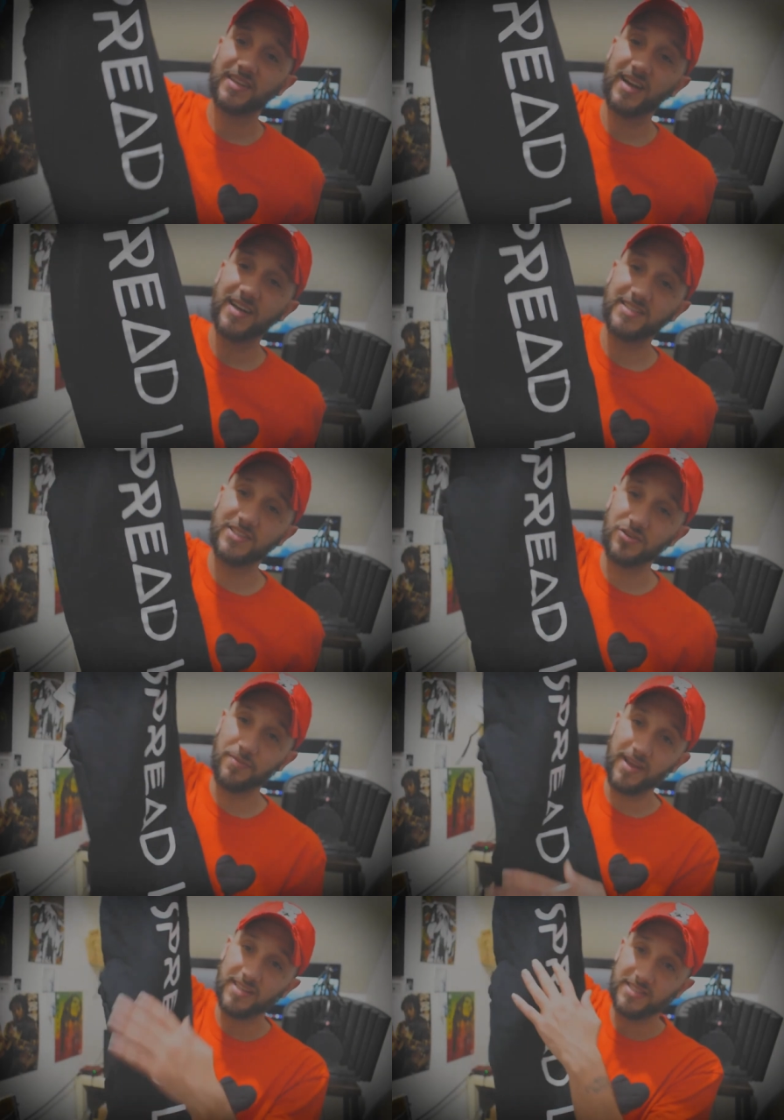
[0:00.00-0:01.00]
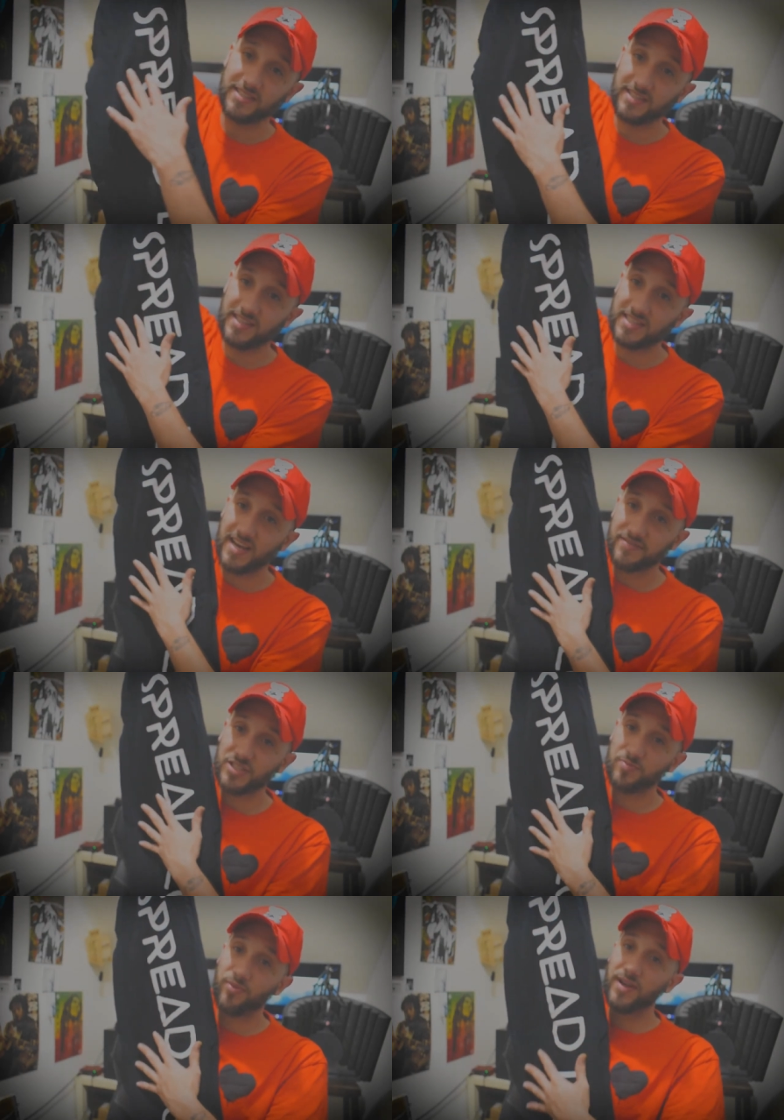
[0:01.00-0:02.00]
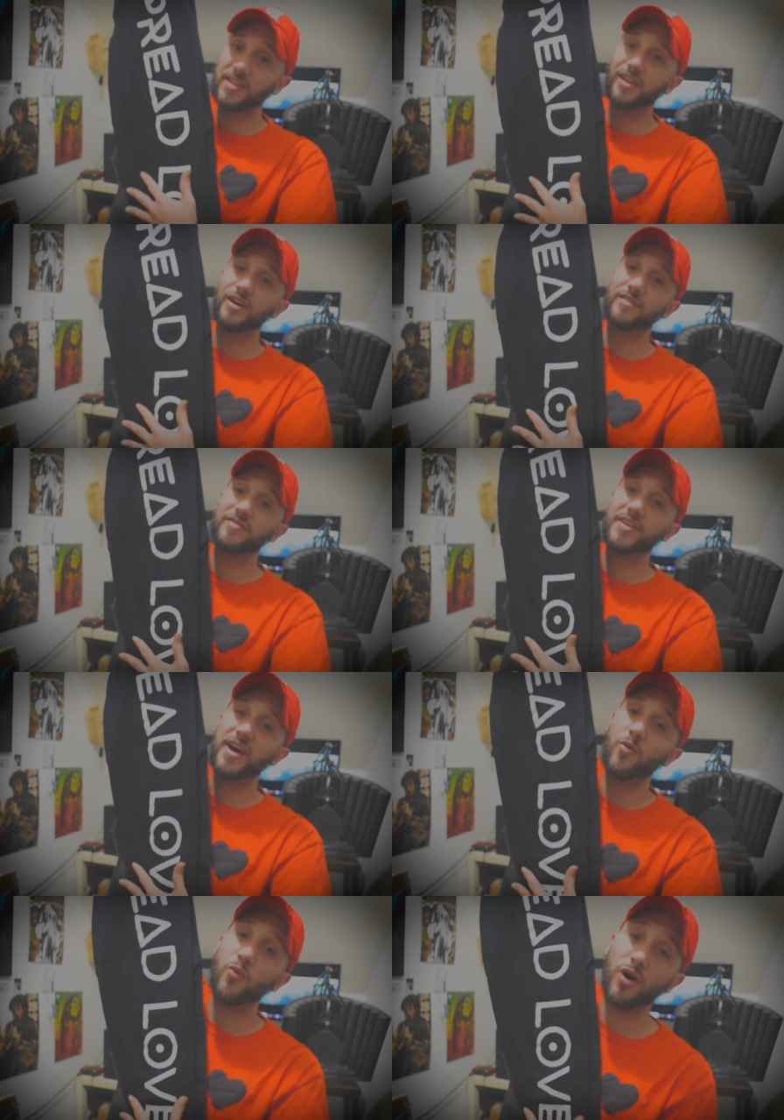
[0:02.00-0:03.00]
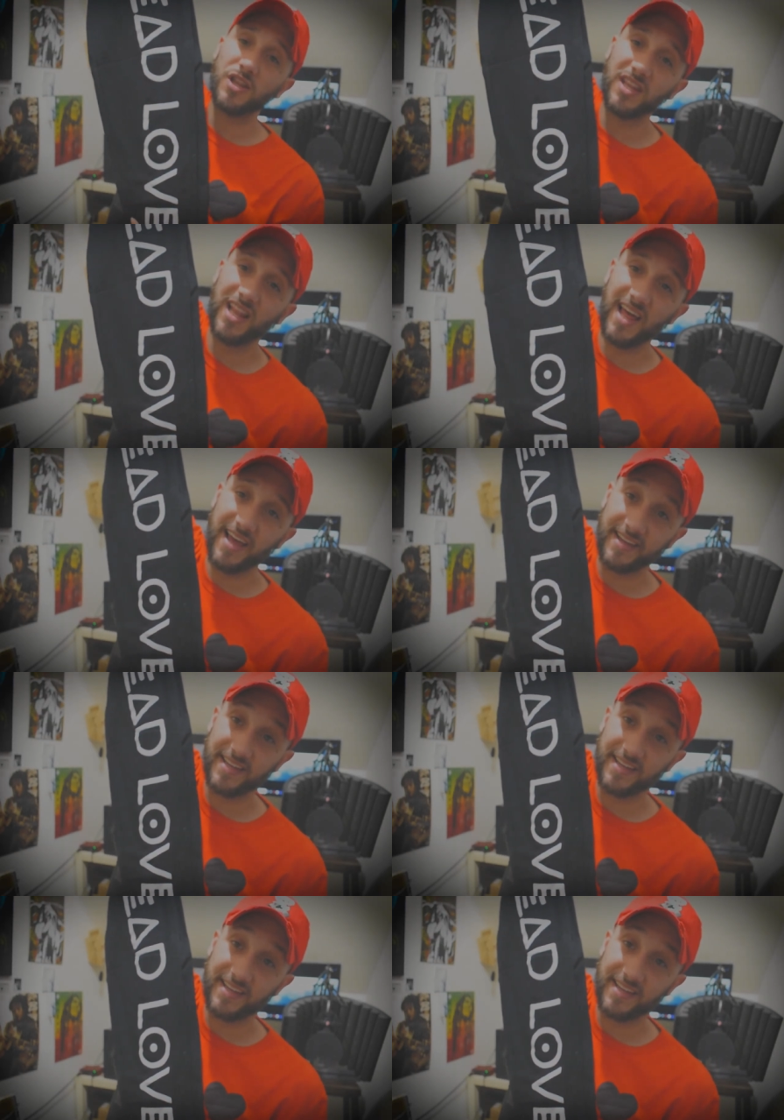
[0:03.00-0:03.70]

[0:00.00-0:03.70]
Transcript: Guys, these are amazing. These have Spread Love down one leg.